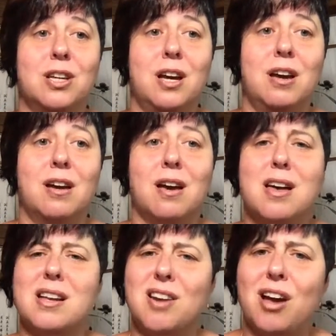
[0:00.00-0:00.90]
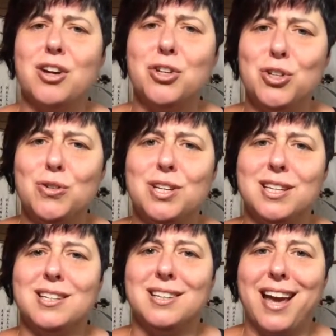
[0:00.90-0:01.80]
not included.
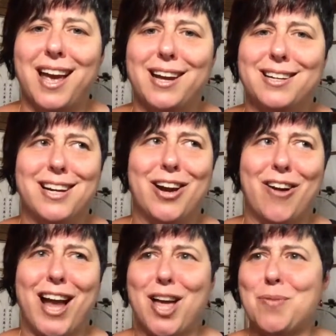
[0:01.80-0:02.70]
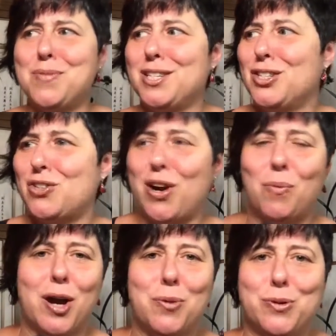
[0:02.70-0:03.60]
And here I am, this straight
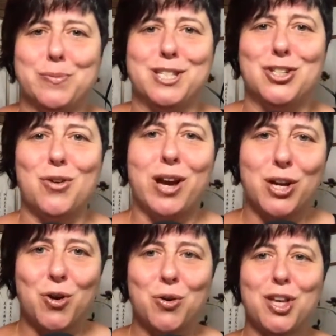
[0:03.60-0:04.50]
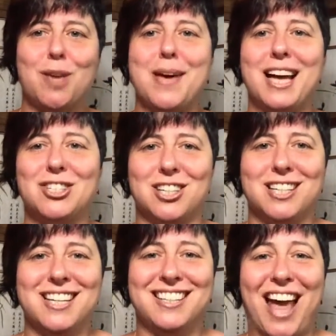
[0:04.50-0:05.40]
white woman, so I can only imagine
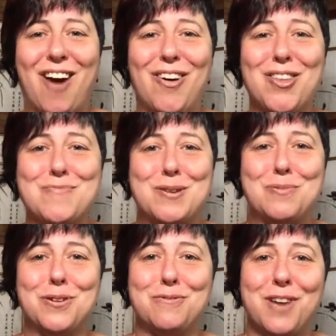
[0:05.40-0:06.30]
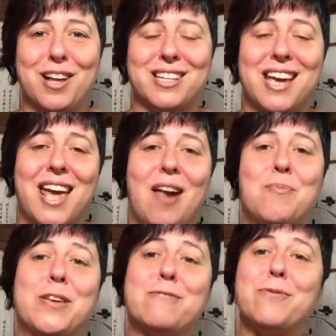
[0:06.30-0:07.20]
how other people have felt.
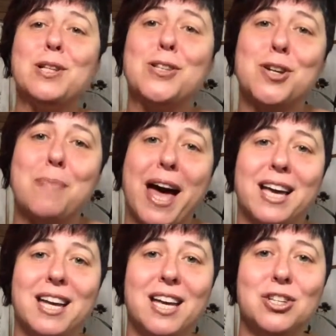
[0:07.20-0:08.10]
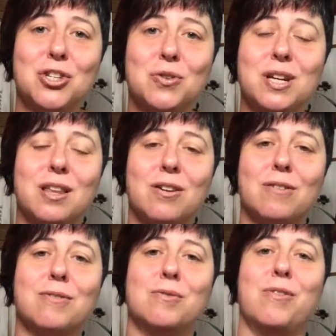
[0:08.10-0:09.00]
And if we look back at history, there have
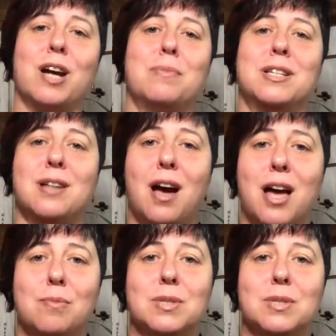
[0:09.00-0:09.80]
in fact been times